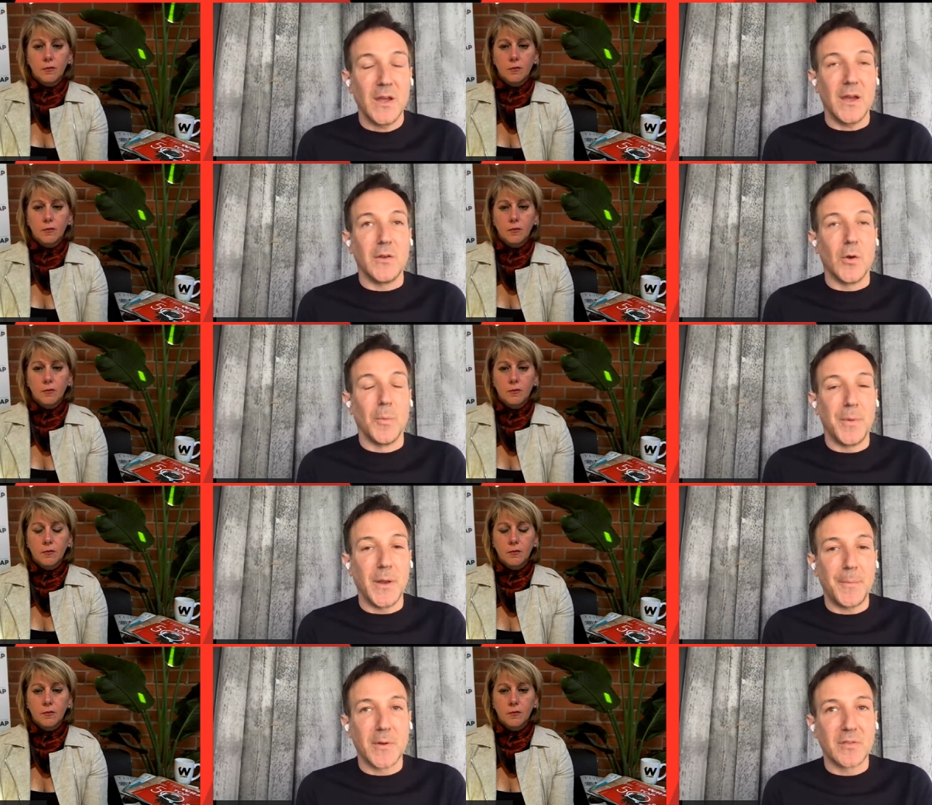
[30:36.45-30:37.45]
Speaker 1: and
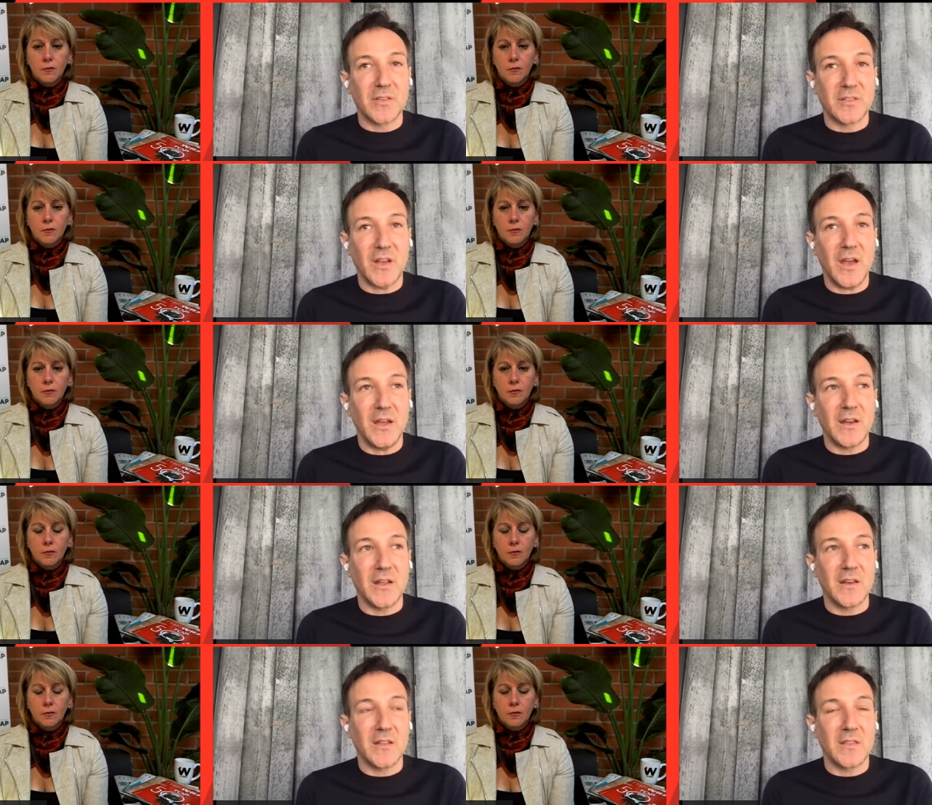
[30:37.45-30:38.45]
open up your
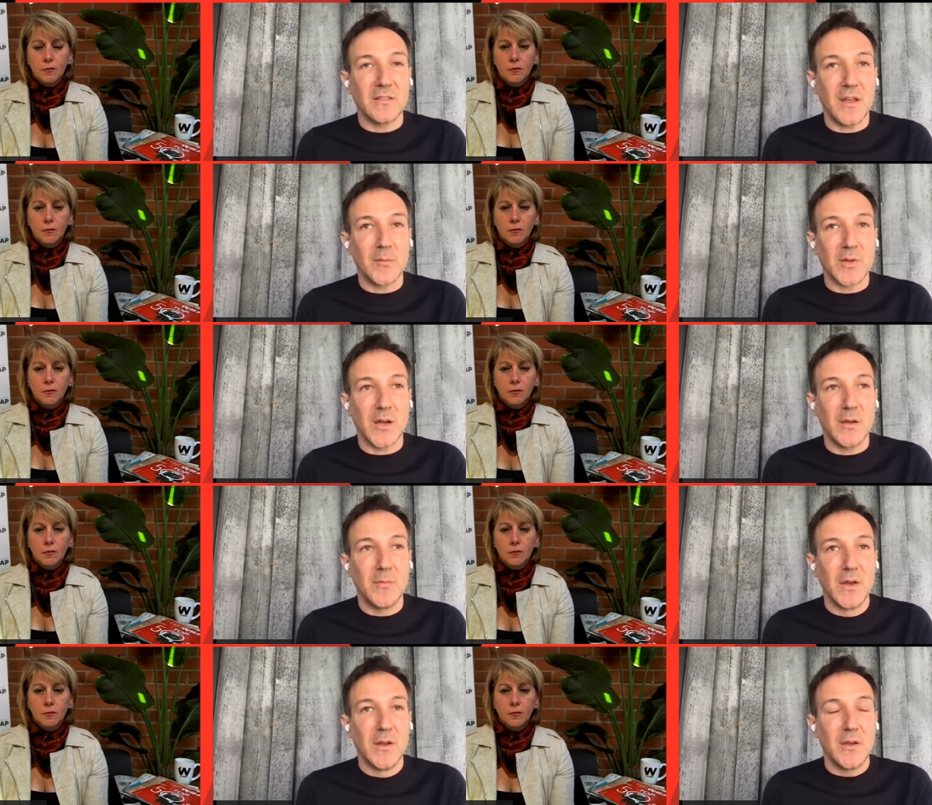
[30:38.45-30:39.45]
society and at the same
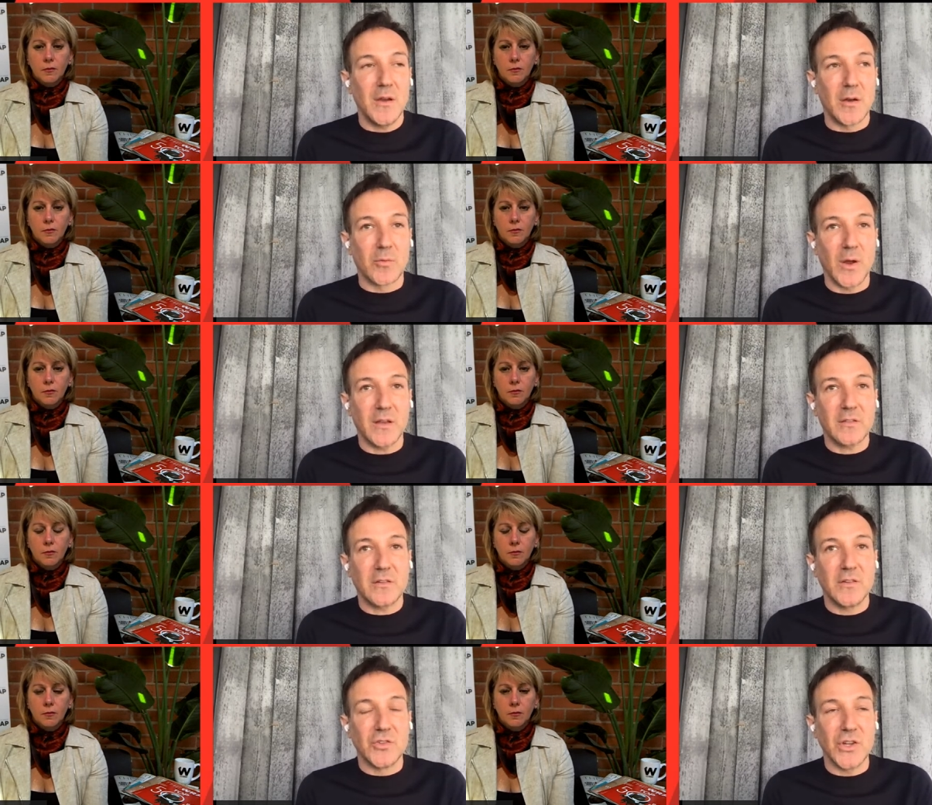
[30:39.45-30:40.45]
time
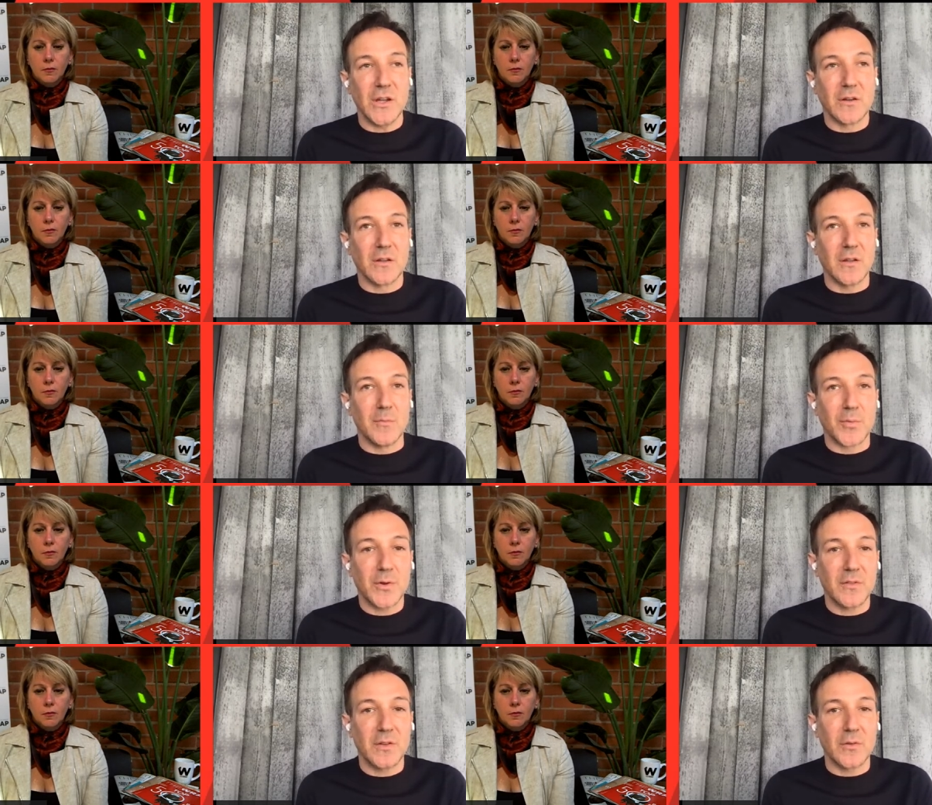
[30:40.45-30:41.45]
arrest, jail,
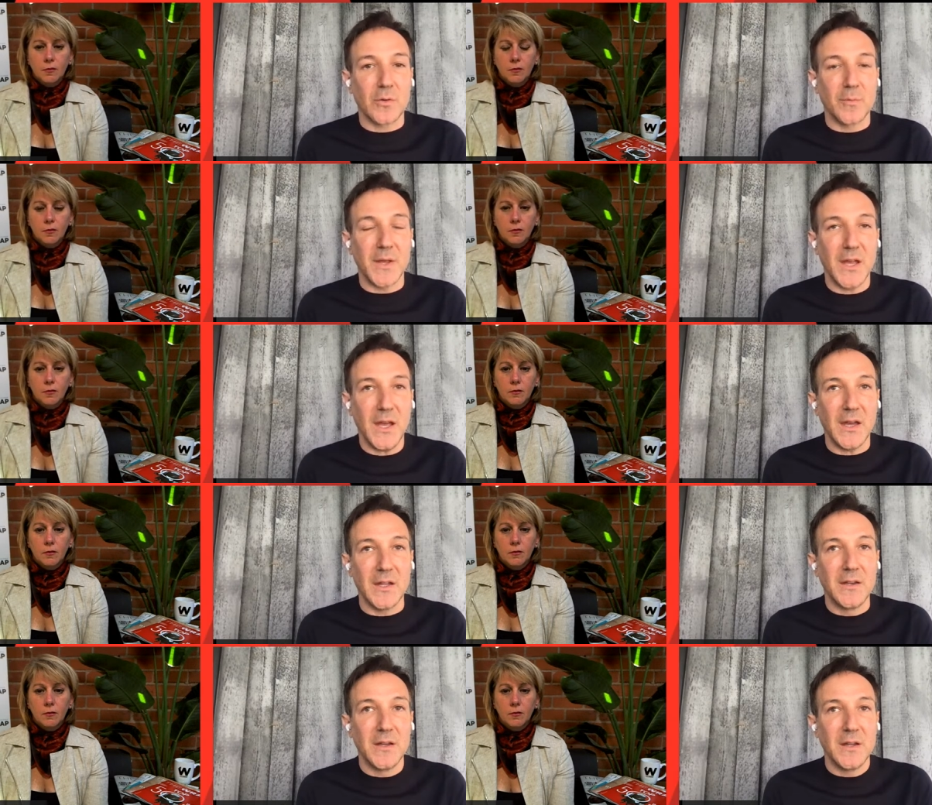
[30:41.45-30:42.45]
imprison, or
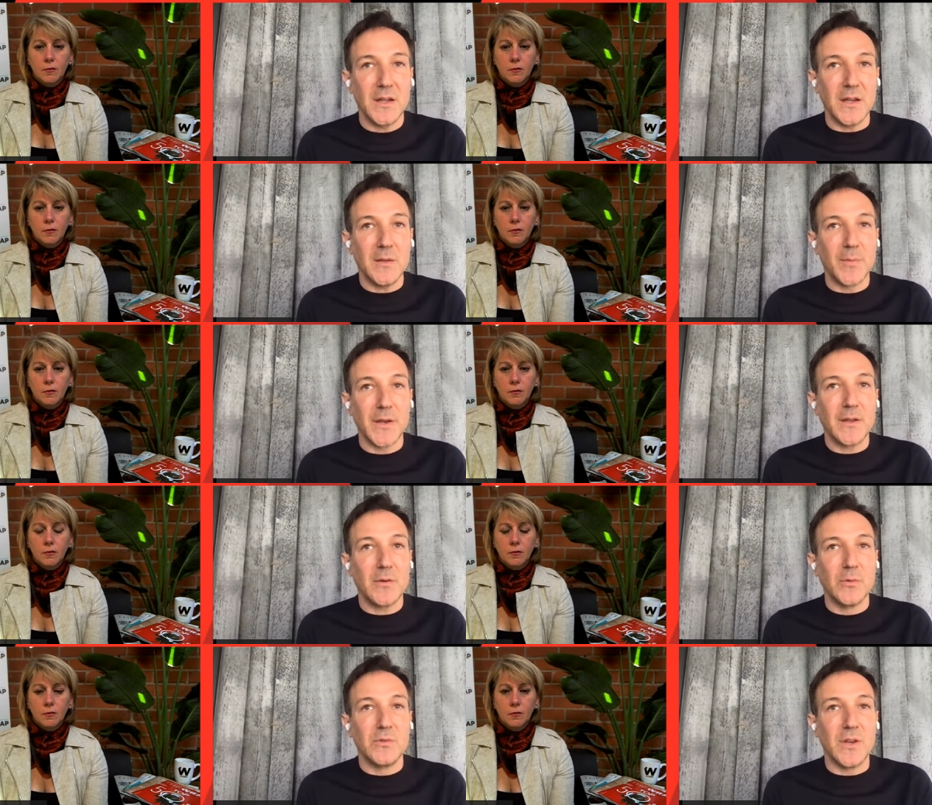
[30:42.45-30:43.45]
behead anybody
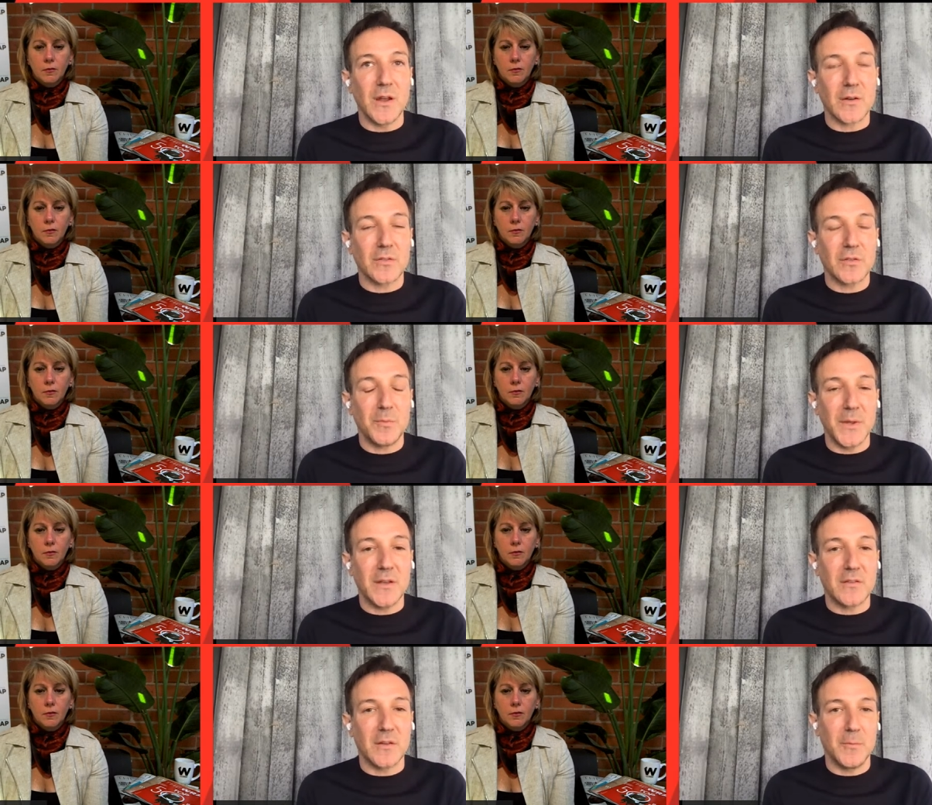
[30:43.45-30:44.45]
who dare
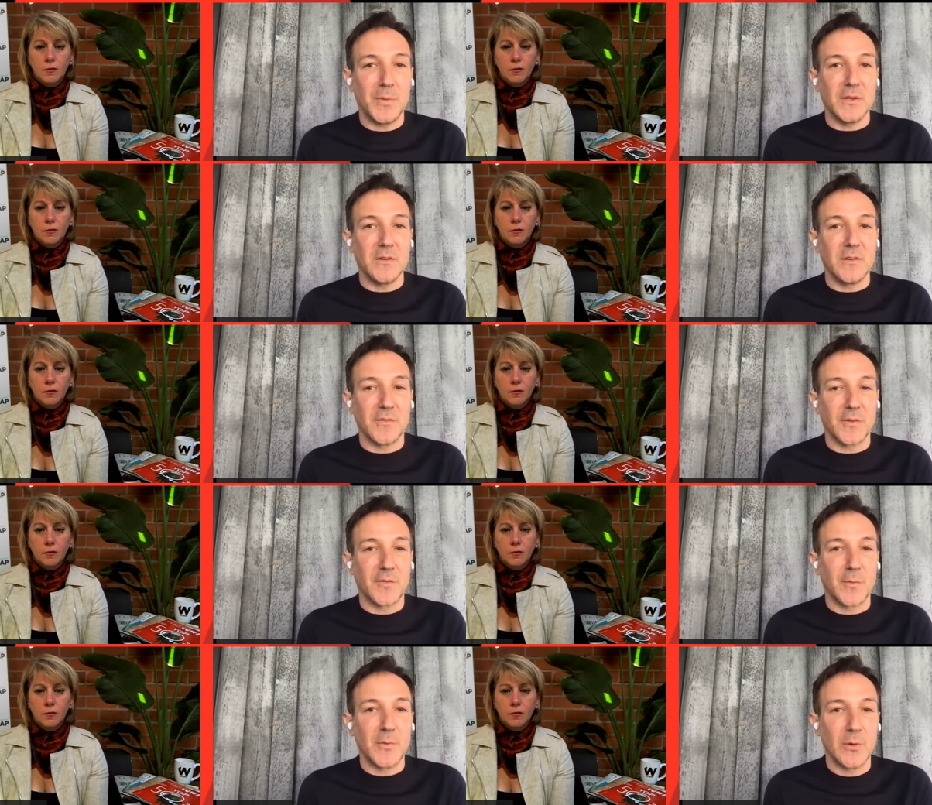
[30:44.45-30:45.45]
speaks an opinion
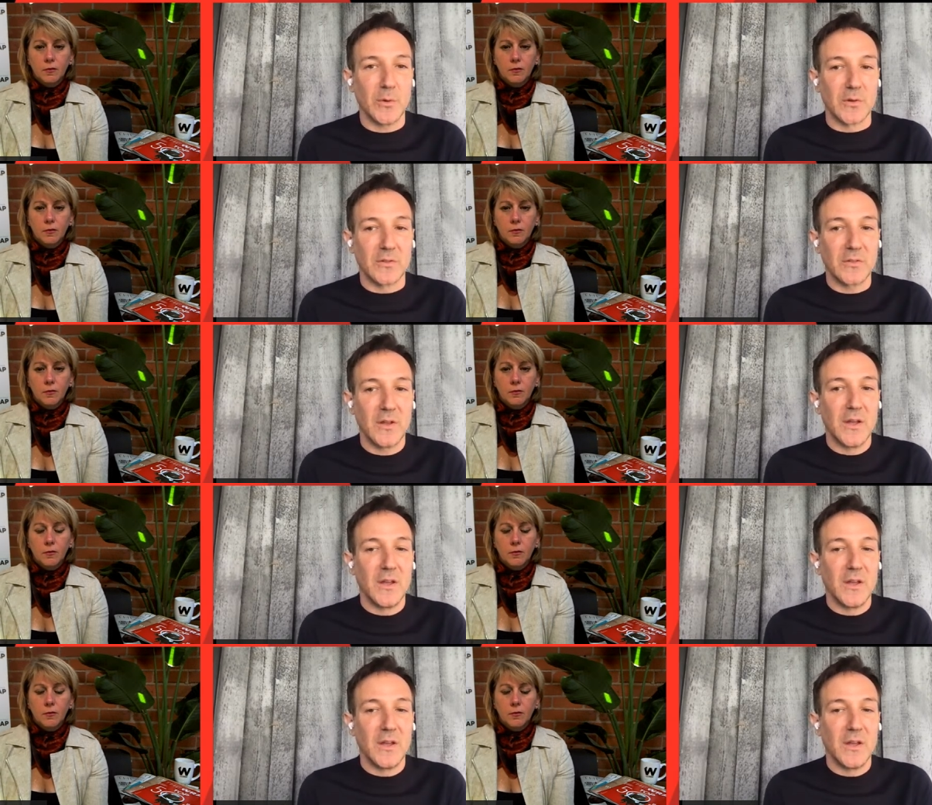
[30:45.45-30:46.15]
different from yours.